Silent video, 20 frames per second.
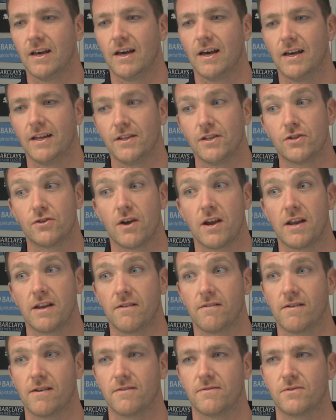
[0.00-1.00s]
The
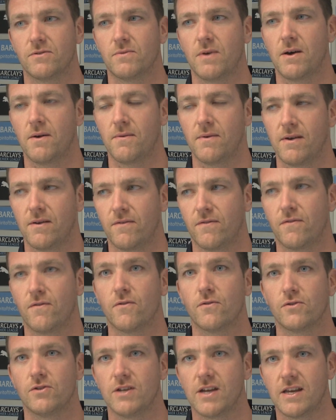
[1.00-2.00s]
training ground as well, we have
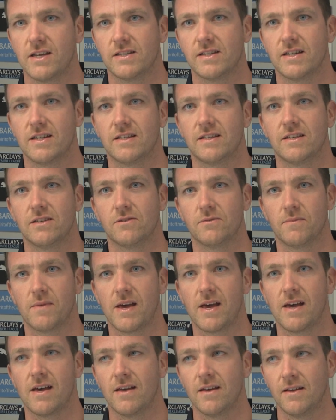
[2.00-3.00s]
4 G860s up
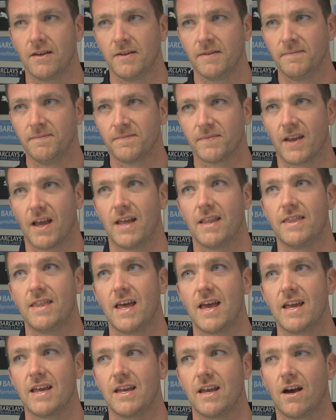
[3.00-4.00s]
there, and
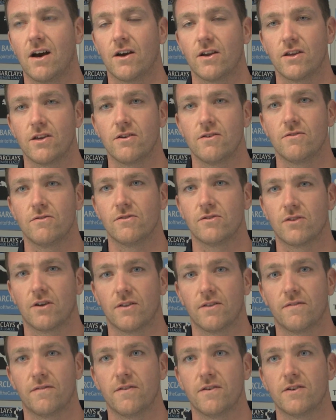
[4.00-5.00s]
they are used
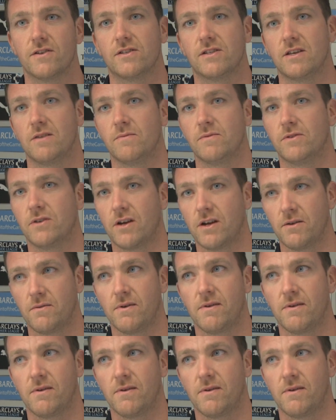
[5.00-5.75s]
on the first team side.